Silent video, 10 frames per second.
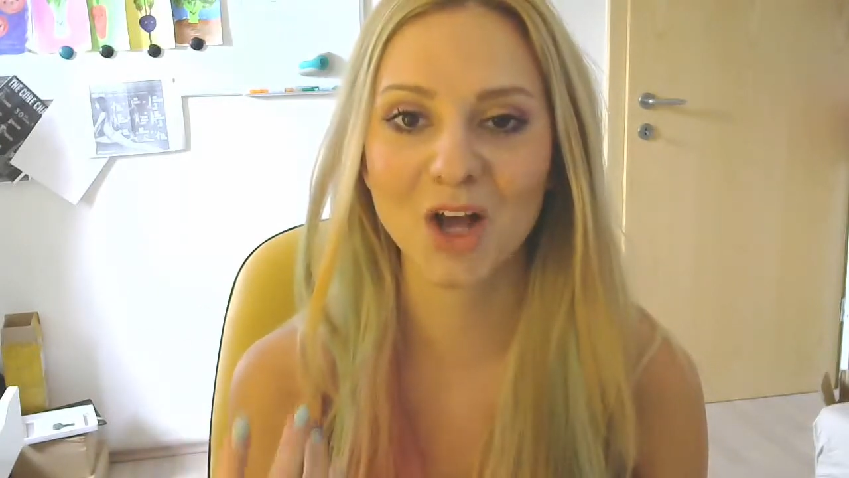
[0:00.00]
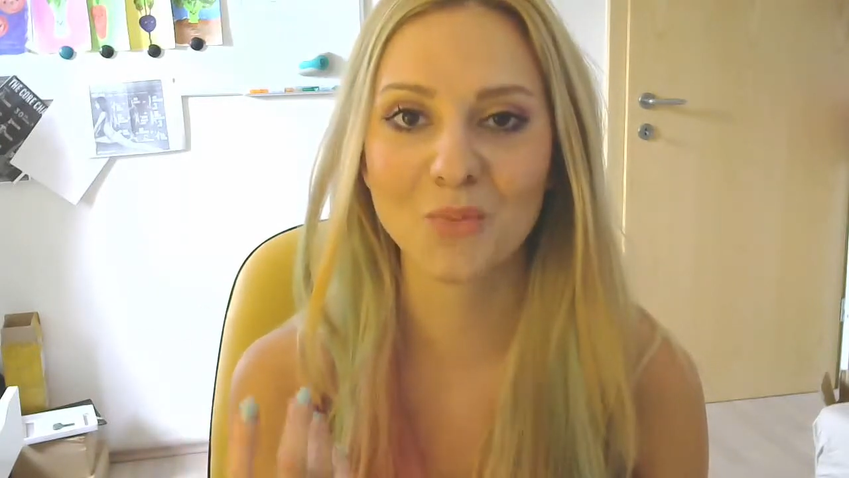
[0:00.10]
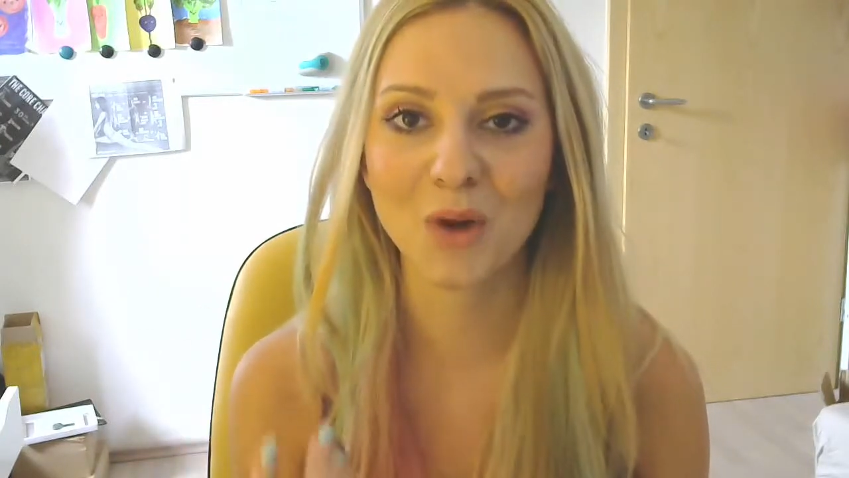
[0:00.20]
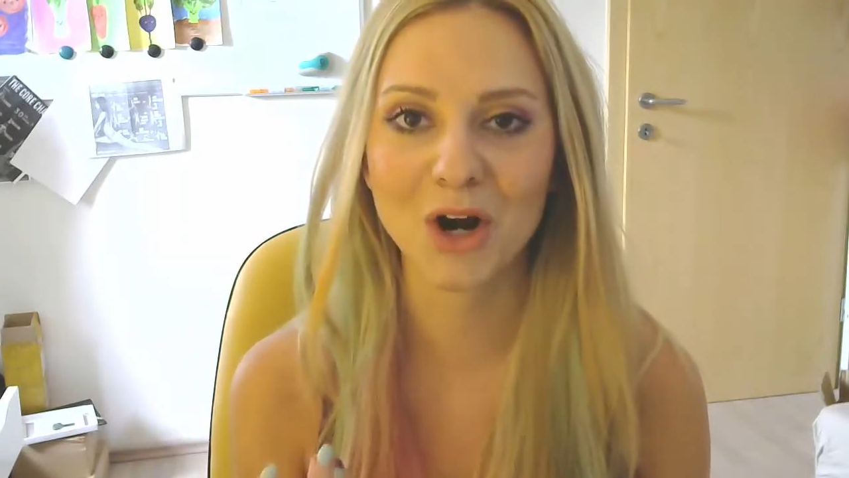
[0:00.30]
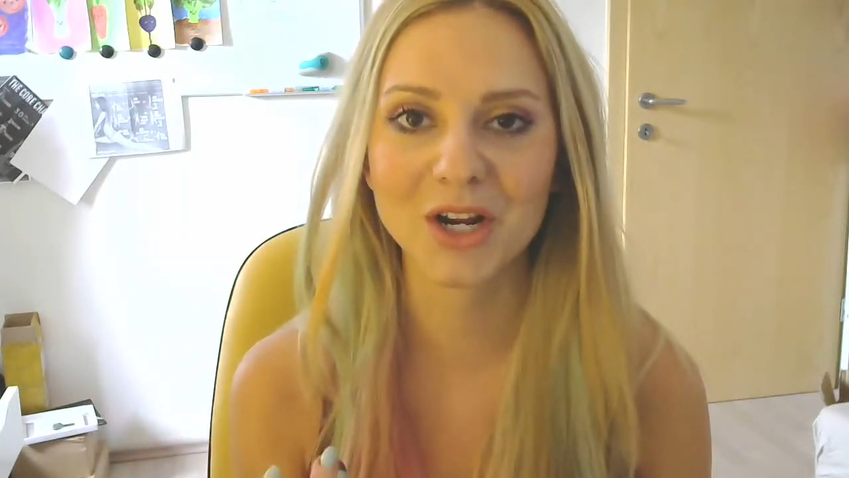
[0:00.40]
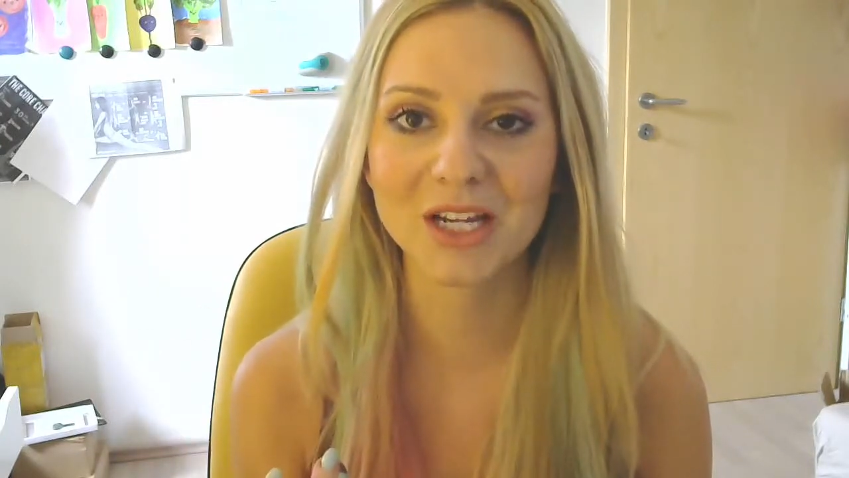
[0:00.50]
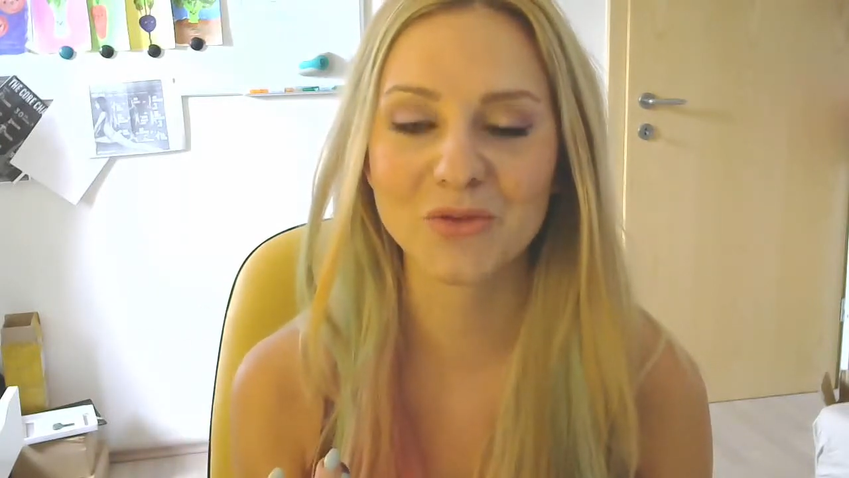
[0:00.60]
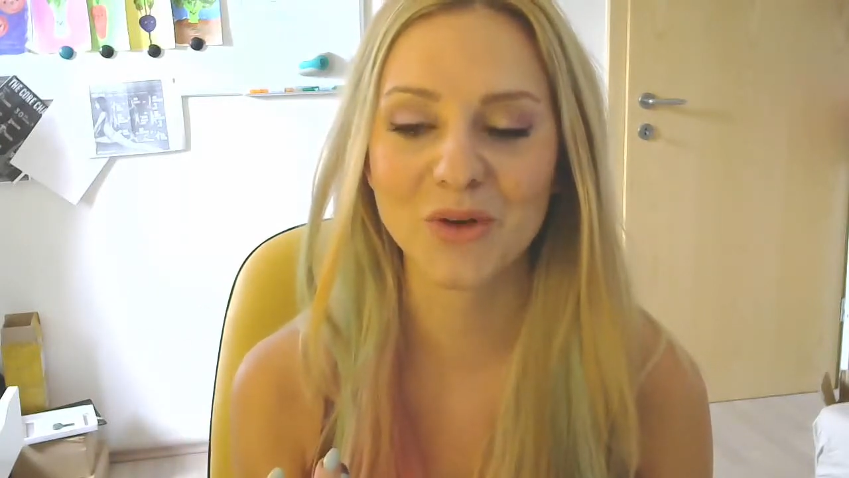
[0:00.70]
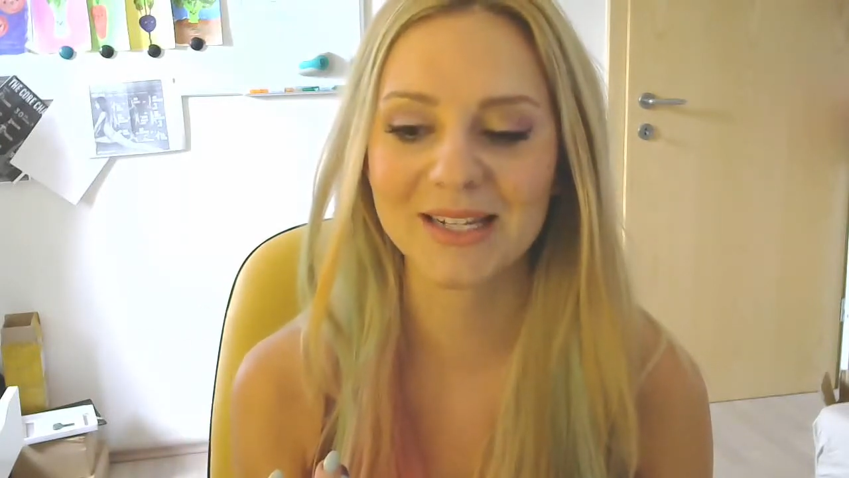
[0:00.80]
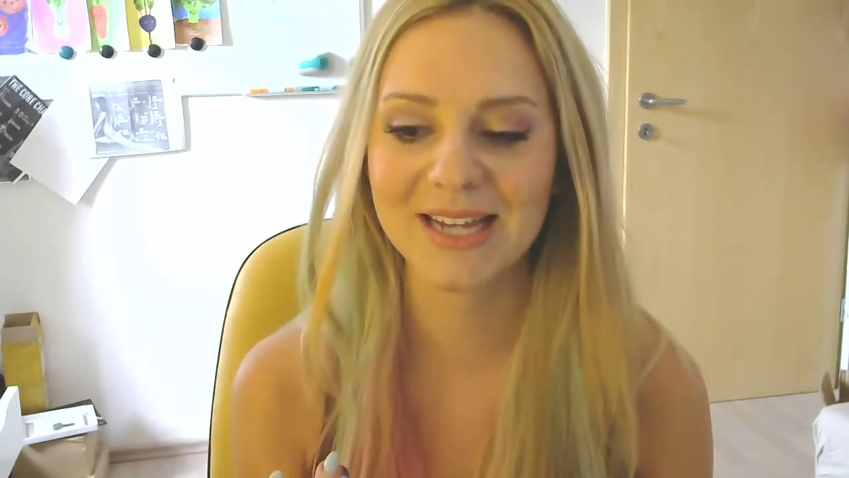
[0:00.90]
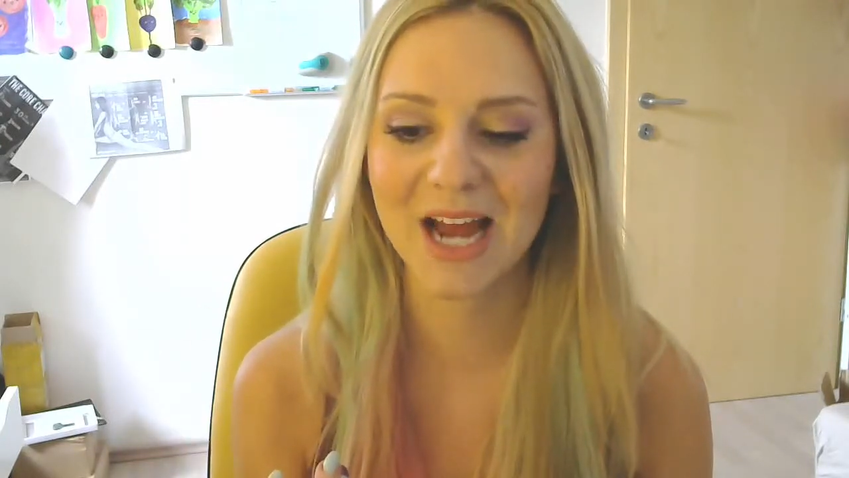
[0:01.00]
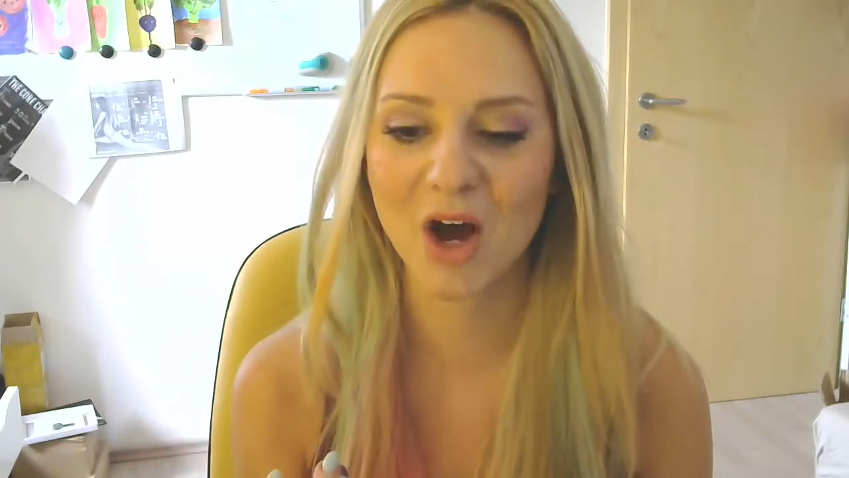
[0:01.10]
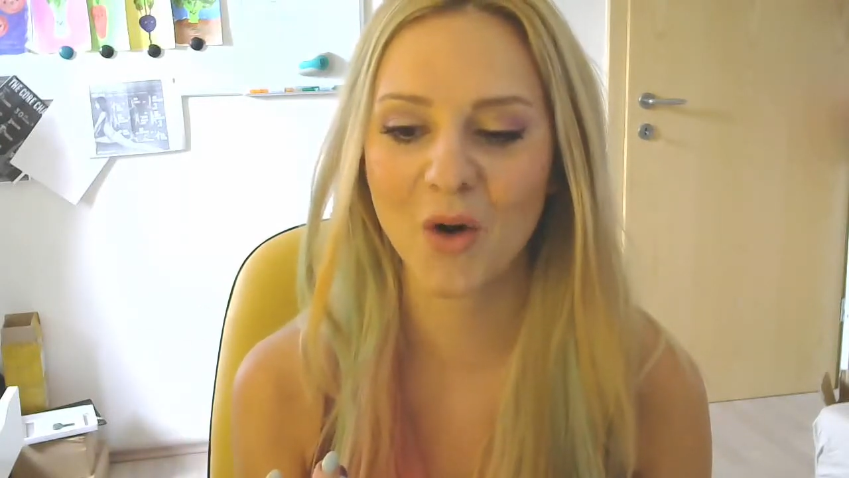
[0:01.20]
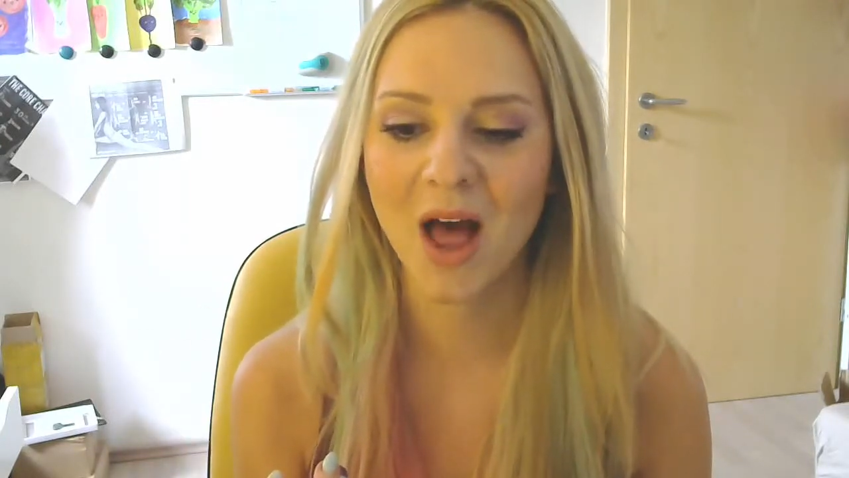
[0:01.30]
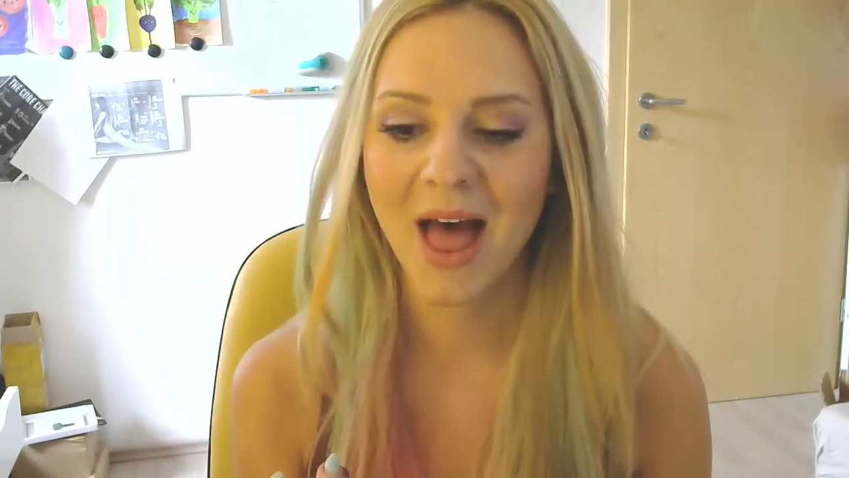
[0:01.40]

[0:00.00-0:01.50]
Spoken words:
on market right now,